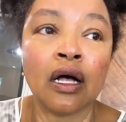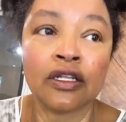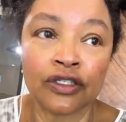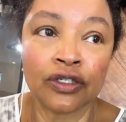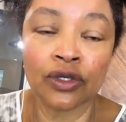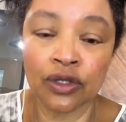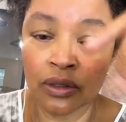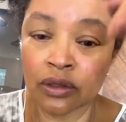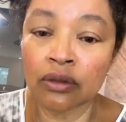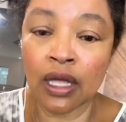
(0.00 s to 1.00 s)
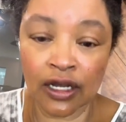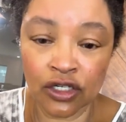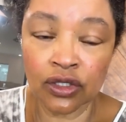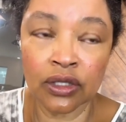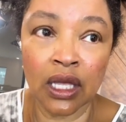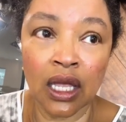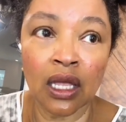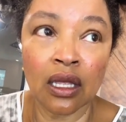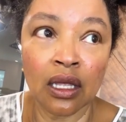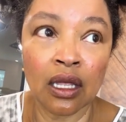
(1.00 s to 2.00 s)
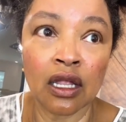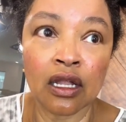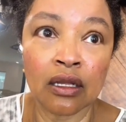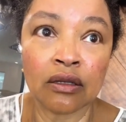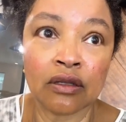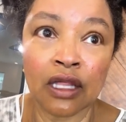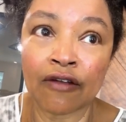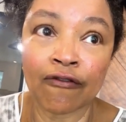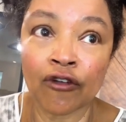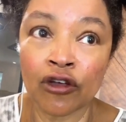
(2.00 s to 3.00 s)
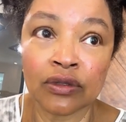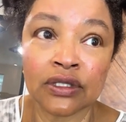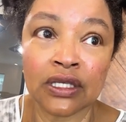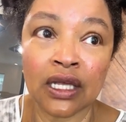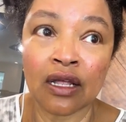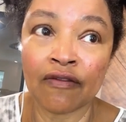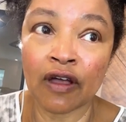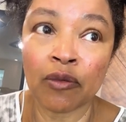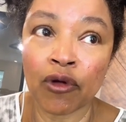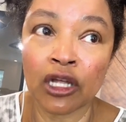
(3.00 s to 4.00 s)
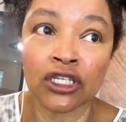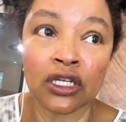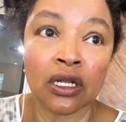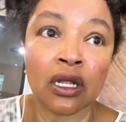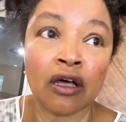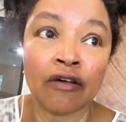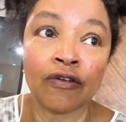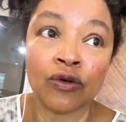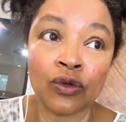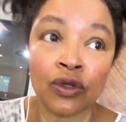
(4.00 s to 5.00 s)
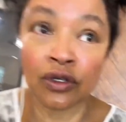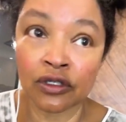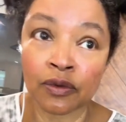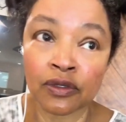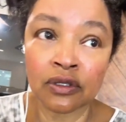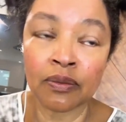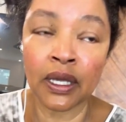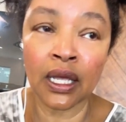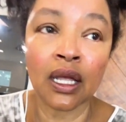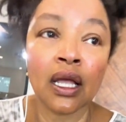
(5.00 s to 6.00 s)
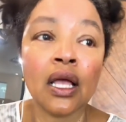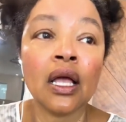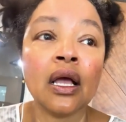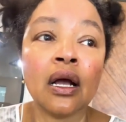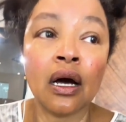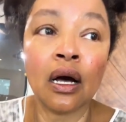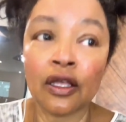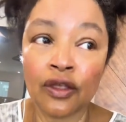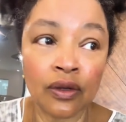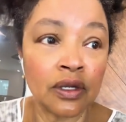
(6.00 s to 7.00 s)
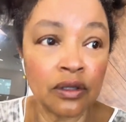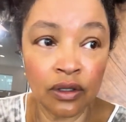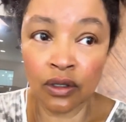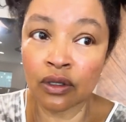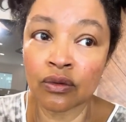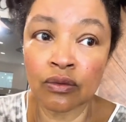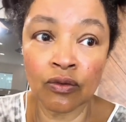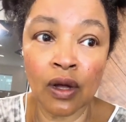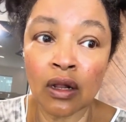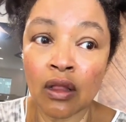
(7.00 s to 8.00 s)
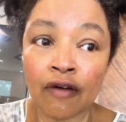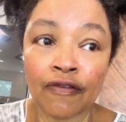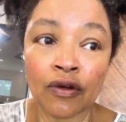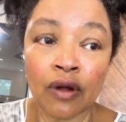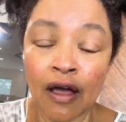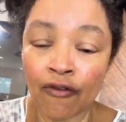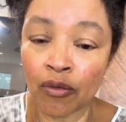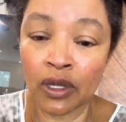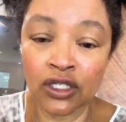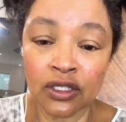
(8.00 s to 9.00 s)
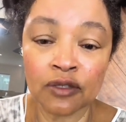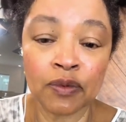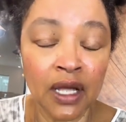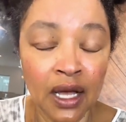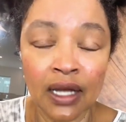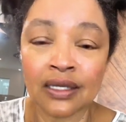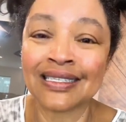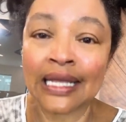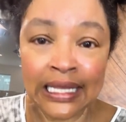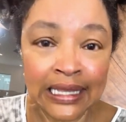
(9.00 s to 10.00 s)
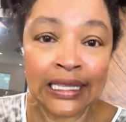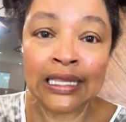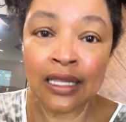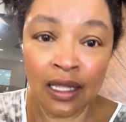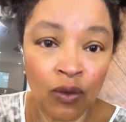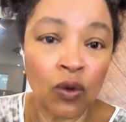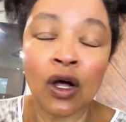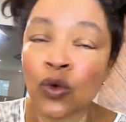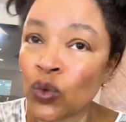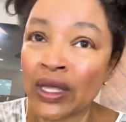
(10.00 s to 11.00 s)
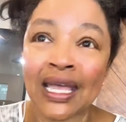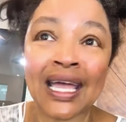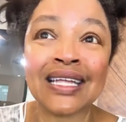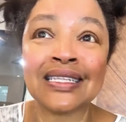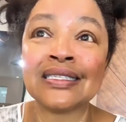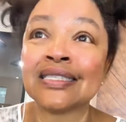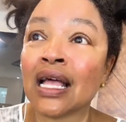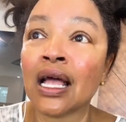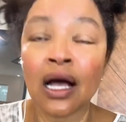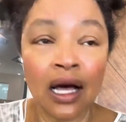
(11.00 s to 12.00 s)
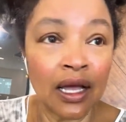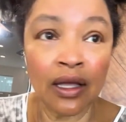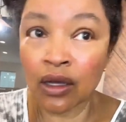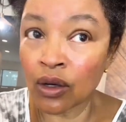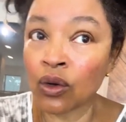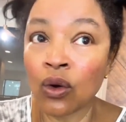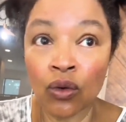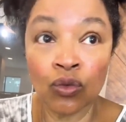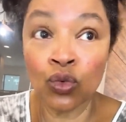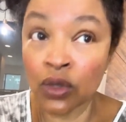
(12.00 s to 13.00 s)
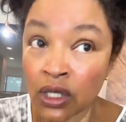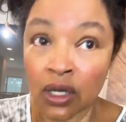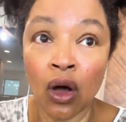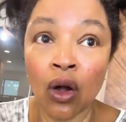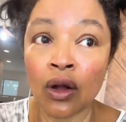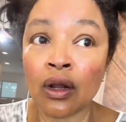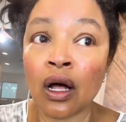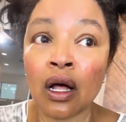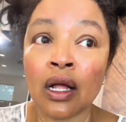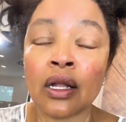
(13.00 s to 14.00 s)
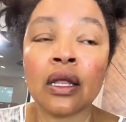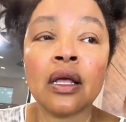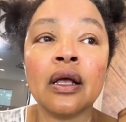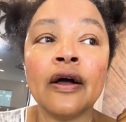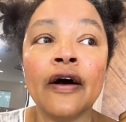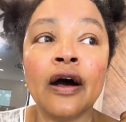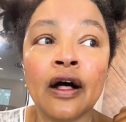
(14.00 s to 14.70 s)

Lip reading: until you're actually in that frequency and vibration of who you're supposed to be, you can rattle off your affirmations. But guys, on weekends, I go really hard on